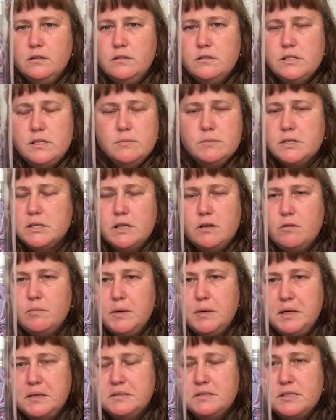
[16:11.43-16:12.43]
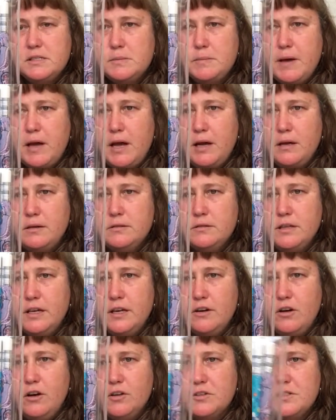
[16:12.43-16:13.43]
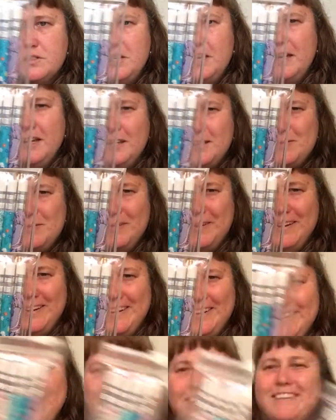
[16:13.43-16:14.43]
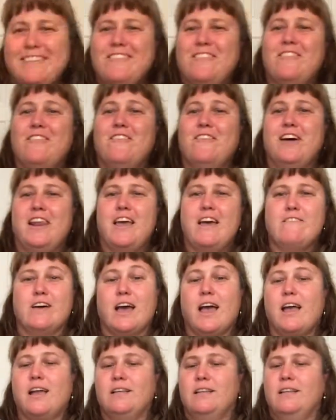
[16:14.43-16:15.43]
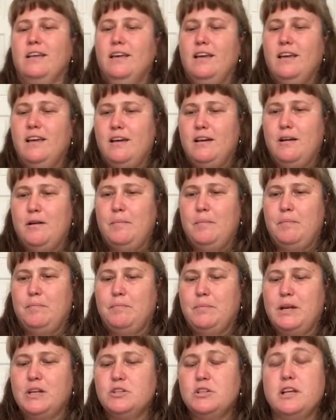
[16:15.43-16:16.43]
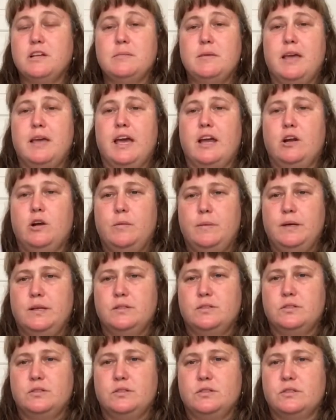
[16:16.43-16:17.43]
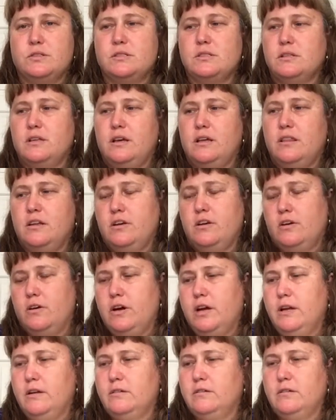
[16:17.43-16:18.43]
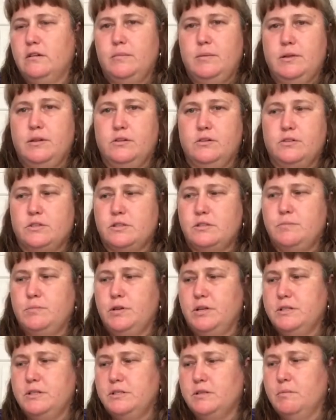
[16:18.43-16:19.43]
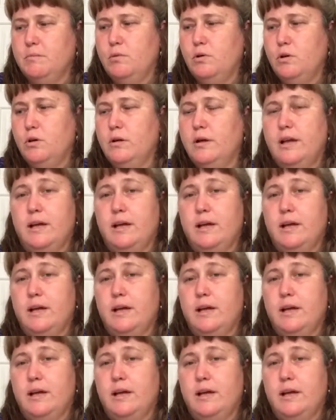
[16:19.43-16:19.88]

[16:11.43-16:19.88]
Seems like they would make six pack to get all six, but whatever. But I do like mechanical pencils. They're great. I mean, they're just pretty simple.